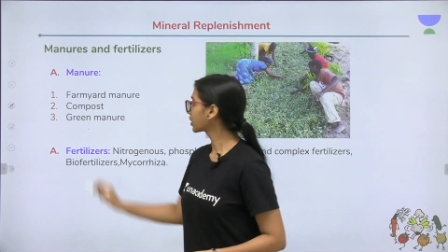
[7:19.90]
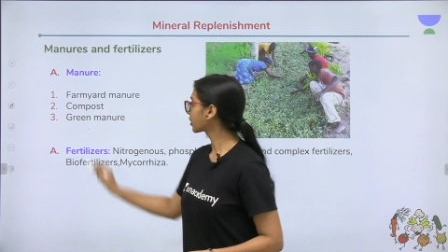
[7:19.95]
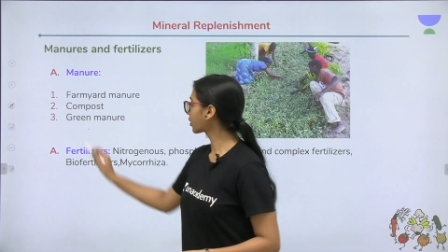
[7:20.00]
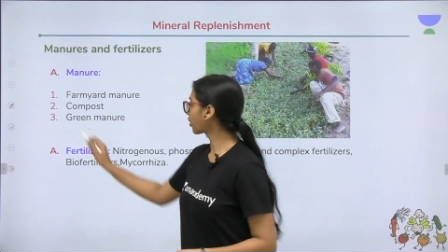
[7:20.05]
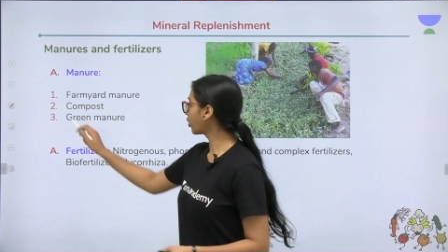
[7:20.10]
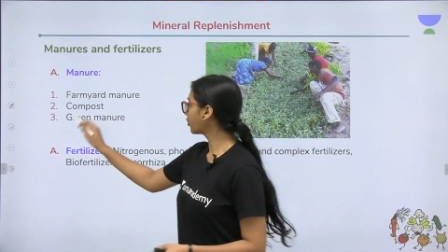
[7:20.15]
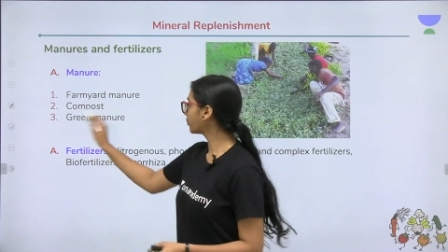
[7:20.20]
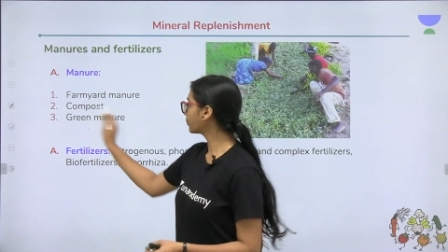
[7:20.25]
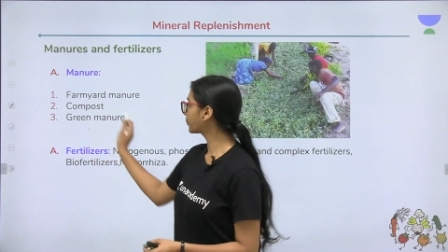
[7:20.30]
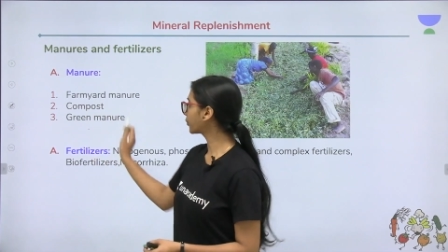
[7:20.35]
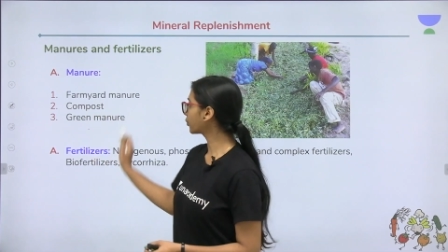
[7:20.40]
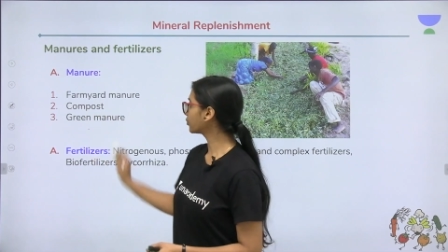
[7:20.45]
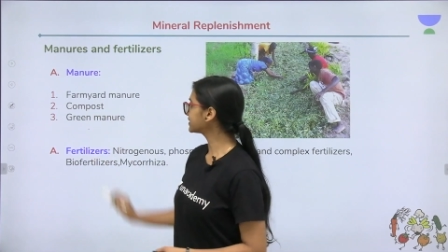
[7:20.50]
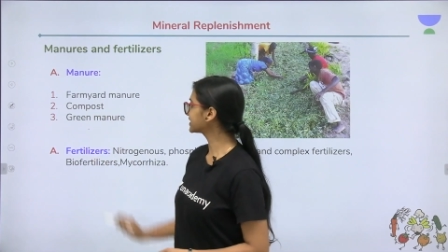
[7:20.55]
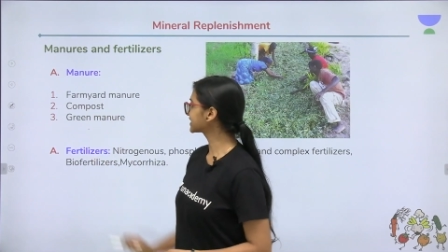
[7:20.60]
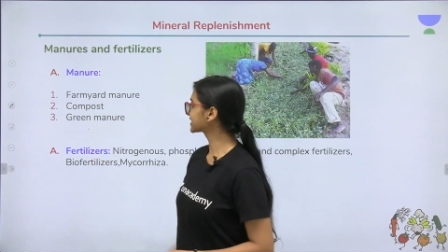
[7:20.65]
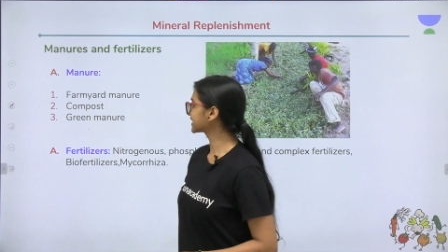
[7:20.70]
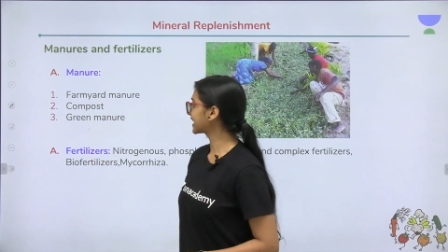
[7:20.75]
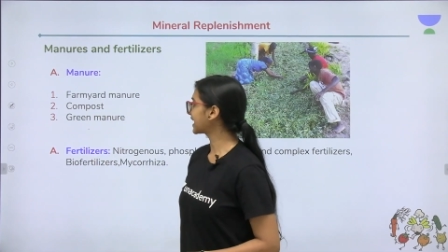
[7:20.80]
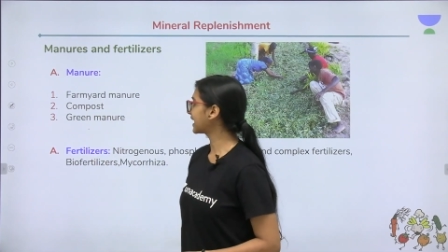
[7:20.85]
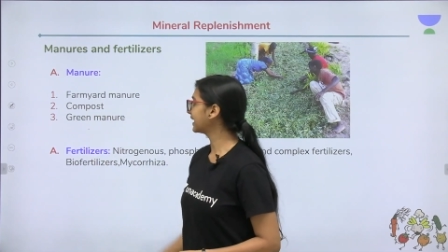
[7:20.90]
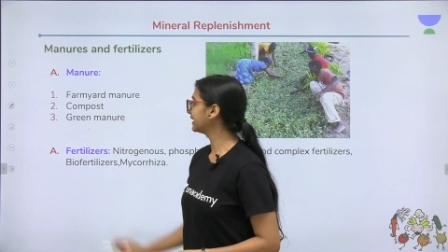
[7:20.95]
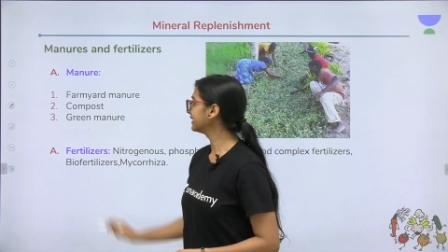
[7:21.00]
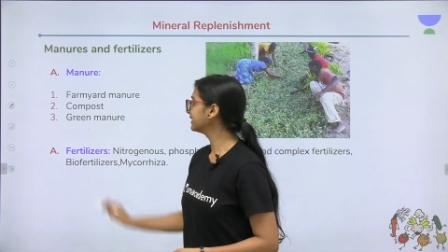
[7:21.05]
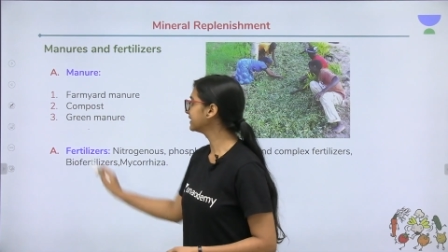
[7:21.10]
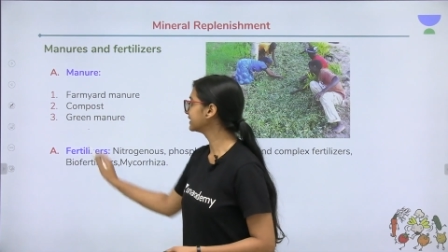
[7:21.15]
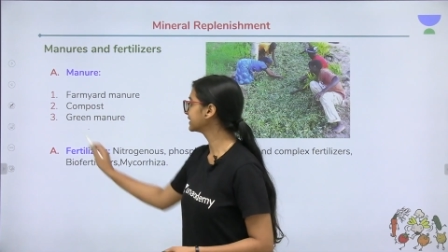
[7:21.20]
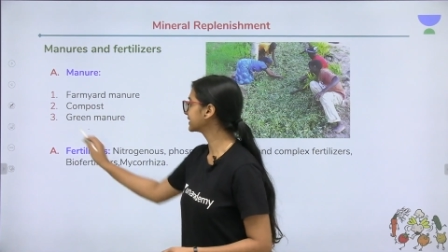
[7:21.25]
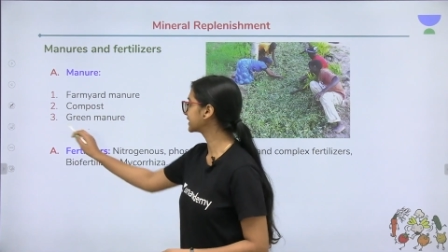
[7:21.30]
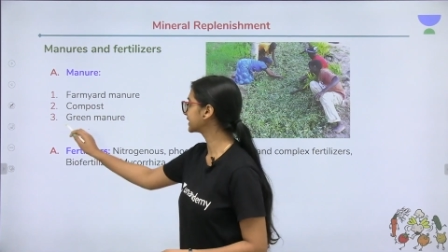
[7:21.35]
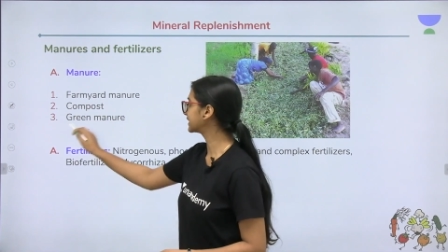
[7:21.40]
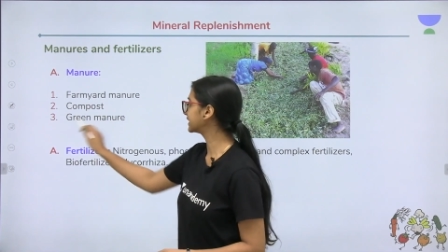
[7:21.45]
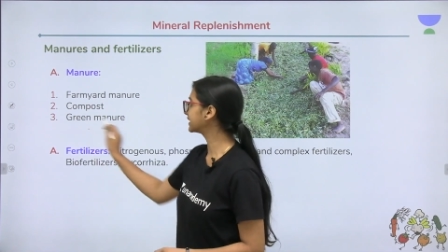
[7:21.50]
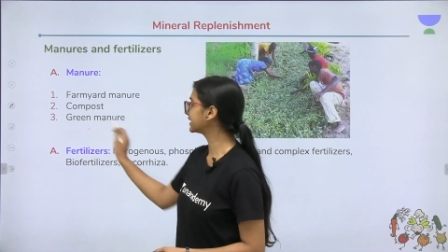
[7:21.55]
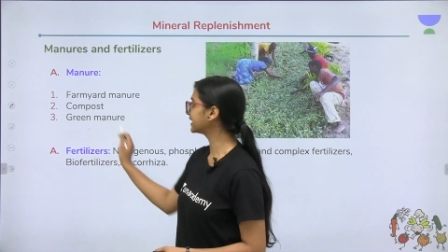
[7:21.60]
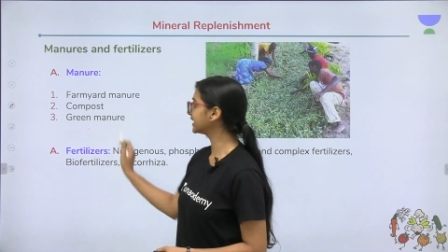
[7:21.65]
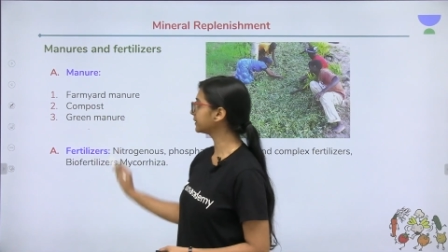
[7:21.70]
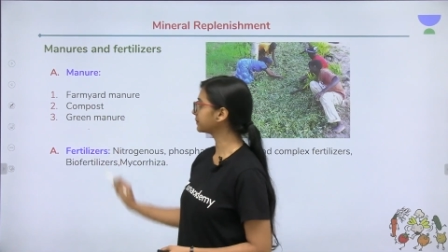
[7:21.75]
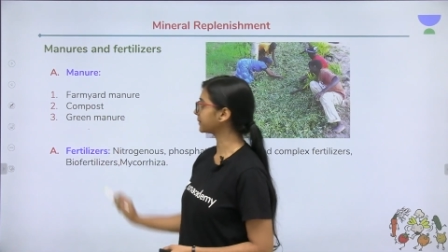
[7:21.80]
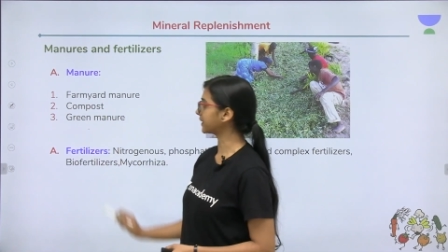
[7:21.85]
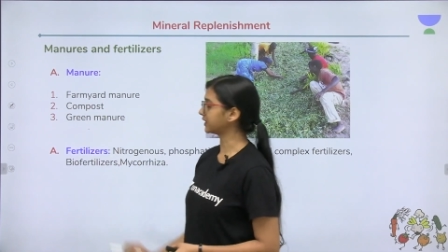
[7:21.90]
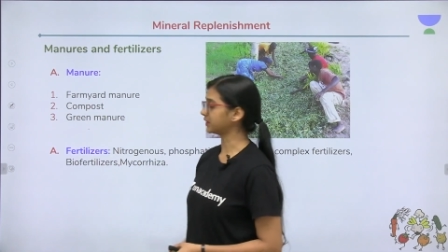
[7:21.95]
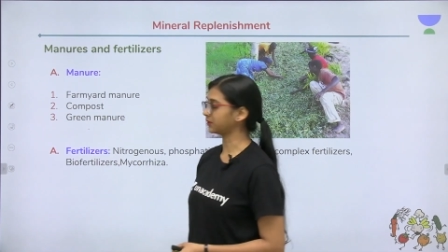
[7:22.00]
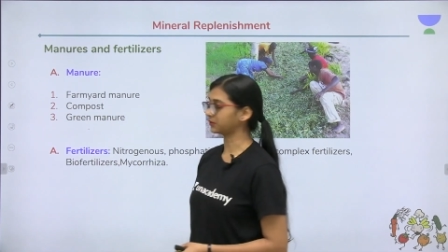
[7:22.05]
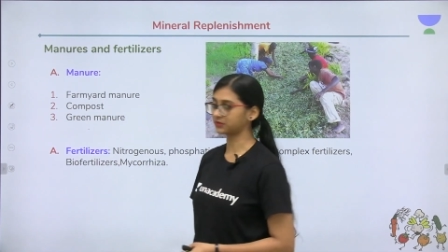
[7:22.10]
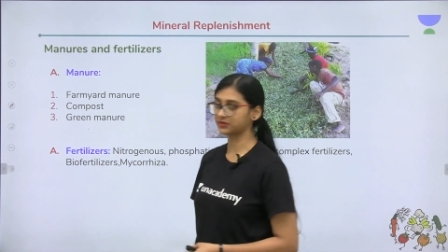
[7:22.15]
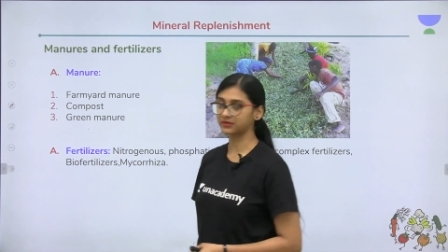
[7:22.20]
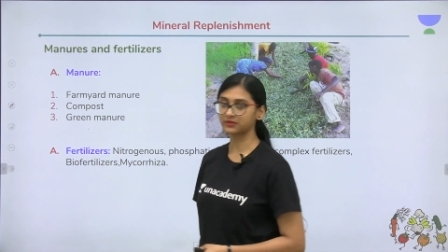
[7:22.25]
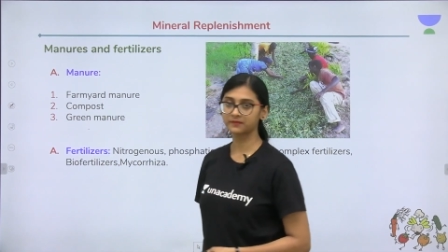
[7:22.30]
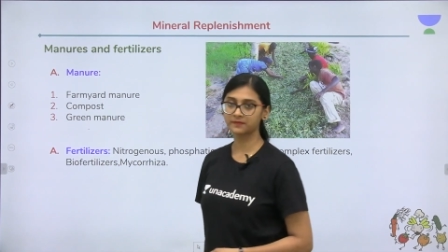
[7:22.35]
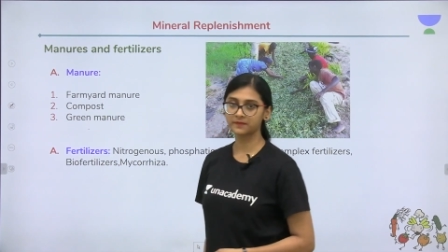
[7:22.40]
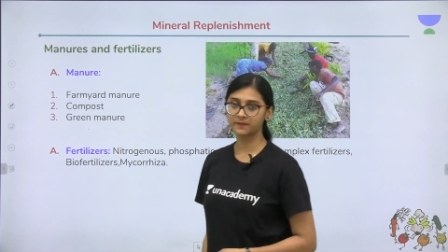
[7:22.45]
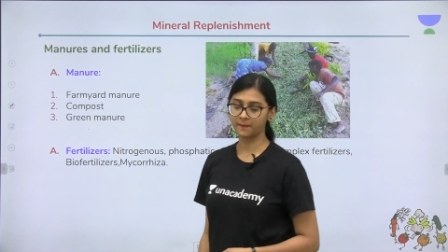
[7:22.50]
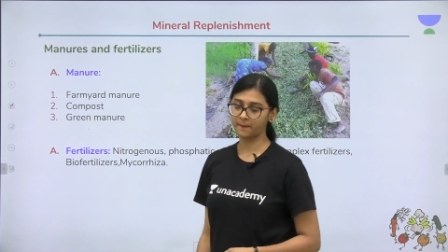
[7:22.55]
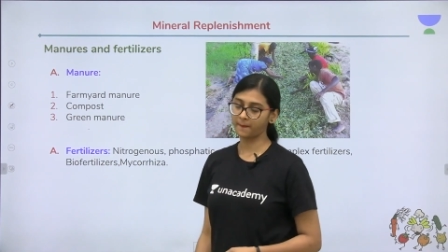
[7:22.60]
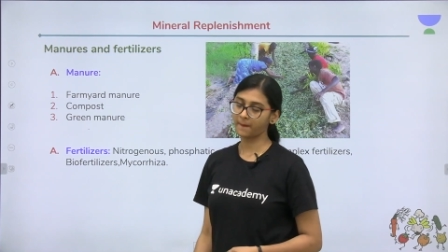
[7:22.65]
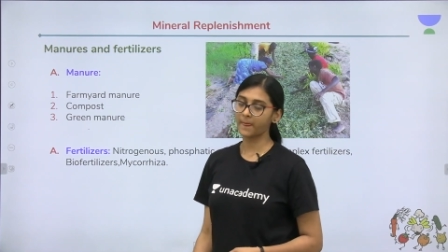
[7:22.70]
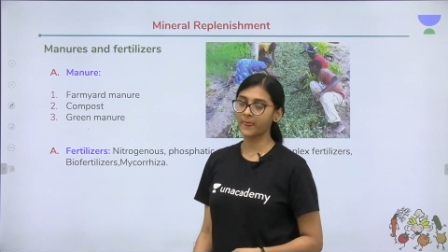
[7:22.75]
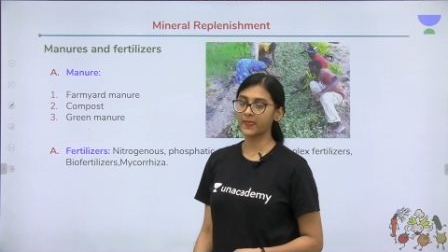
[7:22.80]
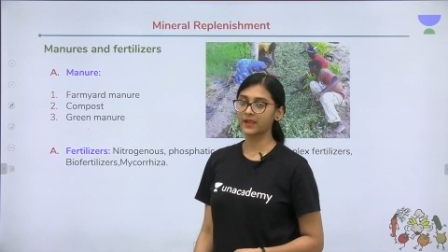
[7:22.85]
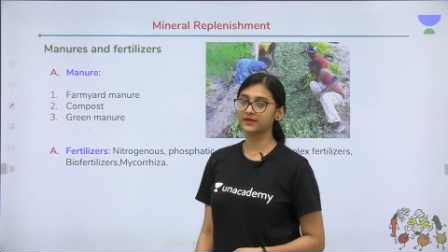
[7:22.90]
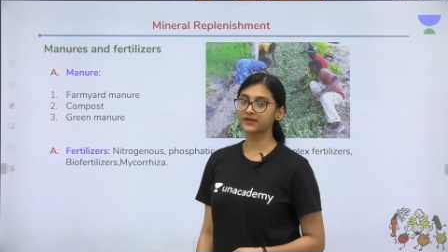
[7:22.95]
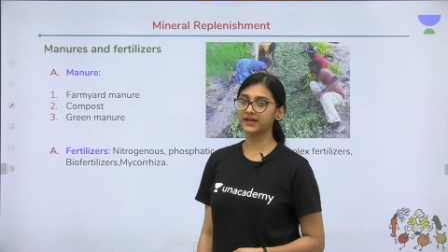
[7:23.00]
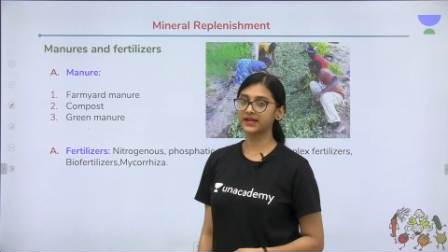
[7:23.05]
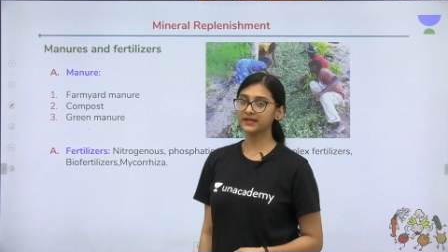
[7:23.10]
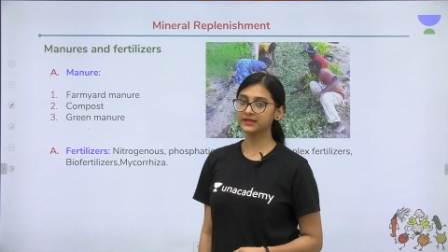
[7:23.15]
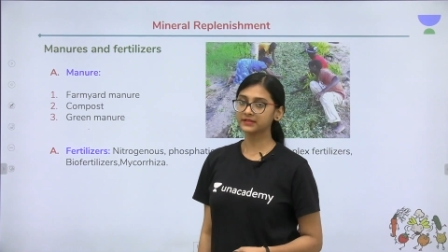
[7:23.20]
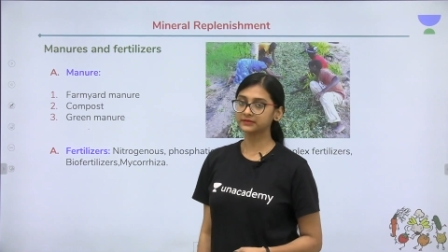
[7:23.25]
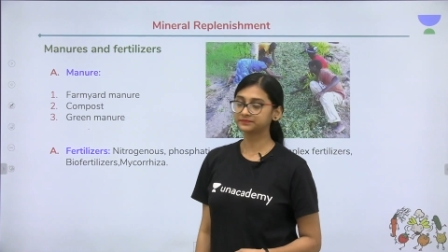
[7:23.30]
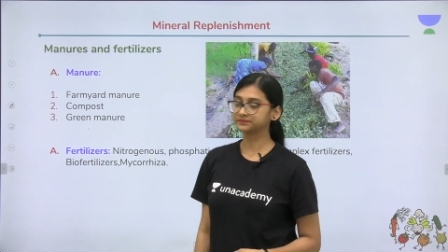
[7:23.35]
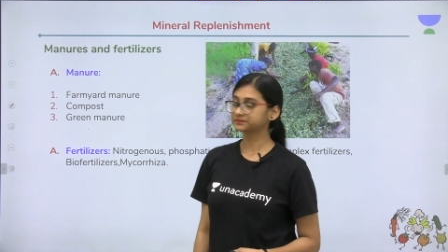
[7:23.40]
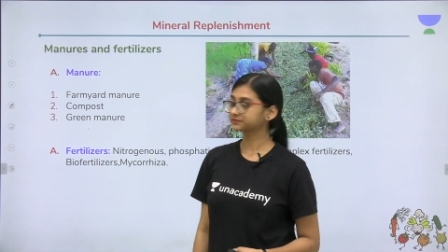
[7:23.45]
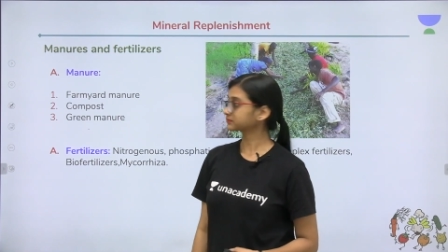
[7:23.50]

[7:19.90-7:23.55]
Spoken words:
compost and green manure, right?